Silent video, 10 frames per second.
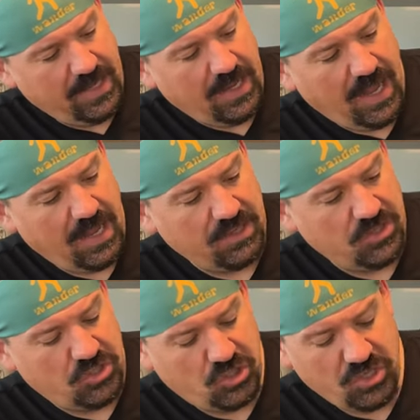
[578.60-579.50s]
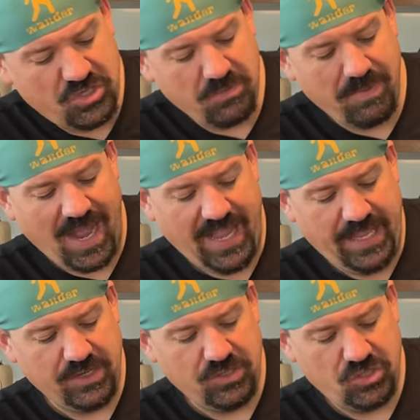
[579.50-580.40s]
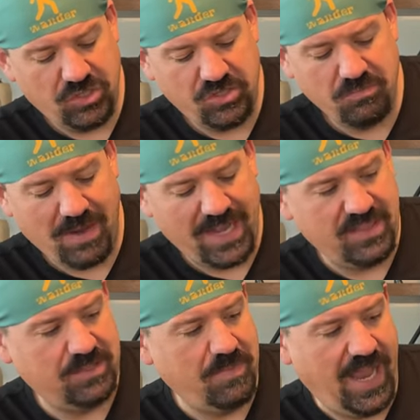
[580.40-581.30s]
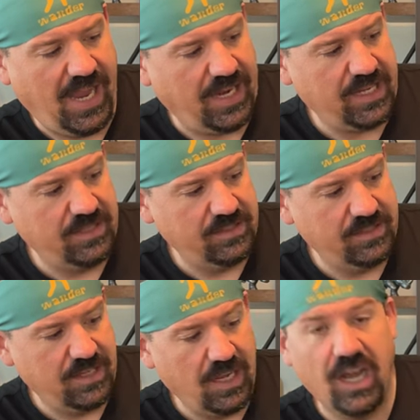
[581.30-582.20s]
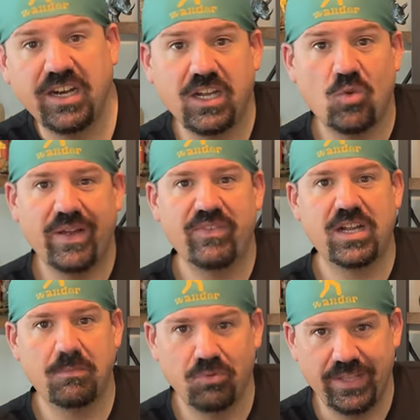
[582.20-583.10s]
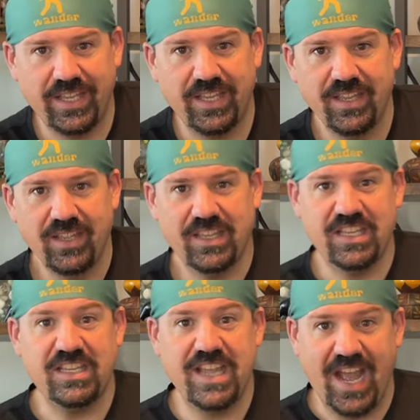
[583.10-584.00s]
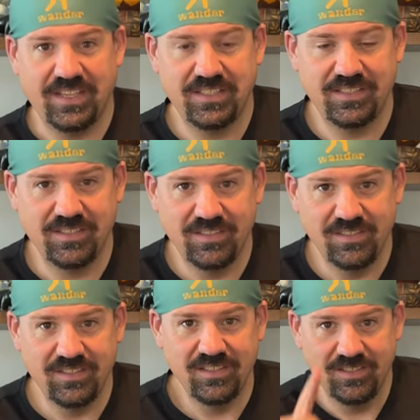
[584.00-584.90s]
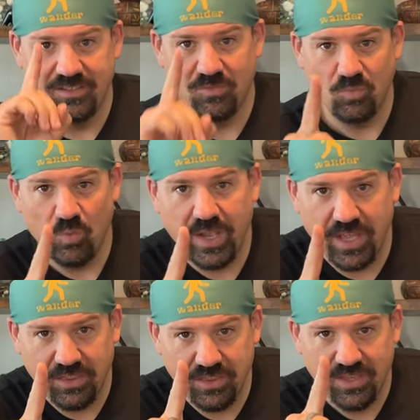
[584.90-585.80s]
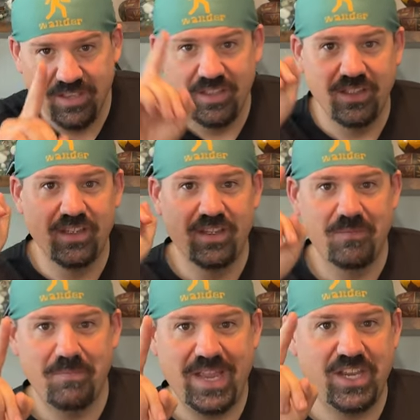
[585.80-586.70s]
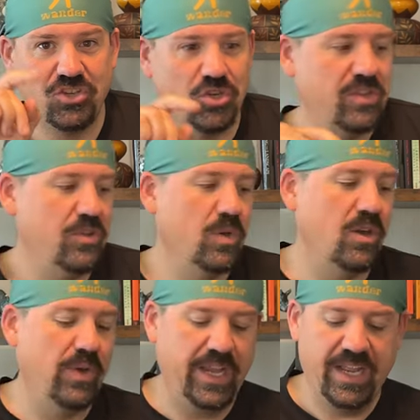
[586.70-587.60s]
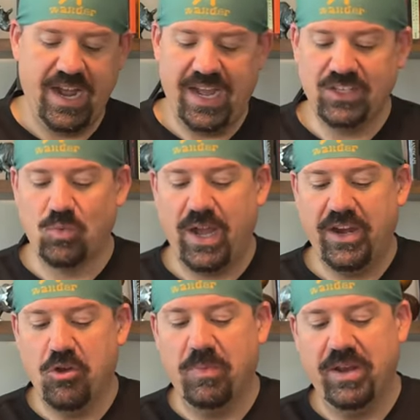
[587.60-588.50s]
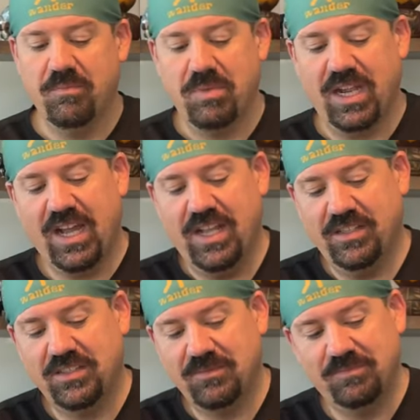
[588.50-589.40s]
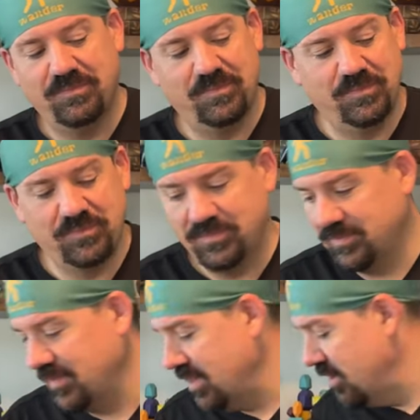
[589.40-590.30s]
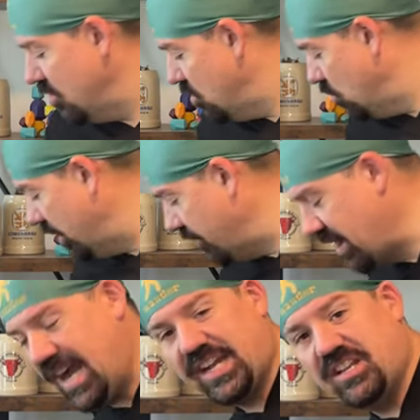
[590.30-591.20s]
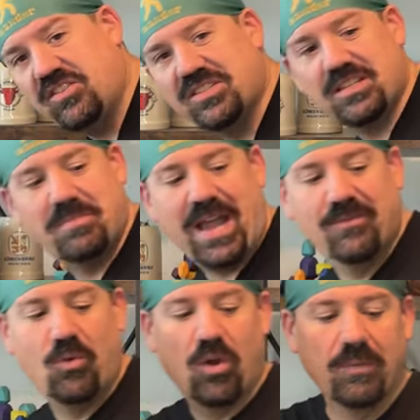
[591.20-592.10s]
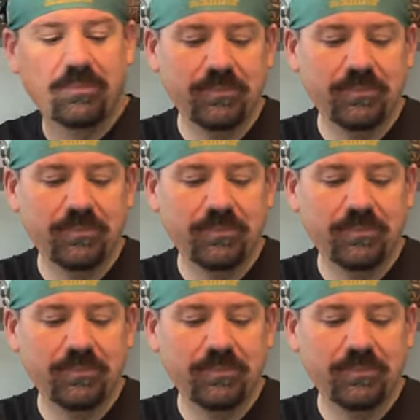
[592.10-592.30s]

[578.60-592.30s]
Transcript: Uh, should you buy it? Should you buy this bag? Unequivocally, yes, with making sure that you were going in eyes wide open because what you're not going to use this bag for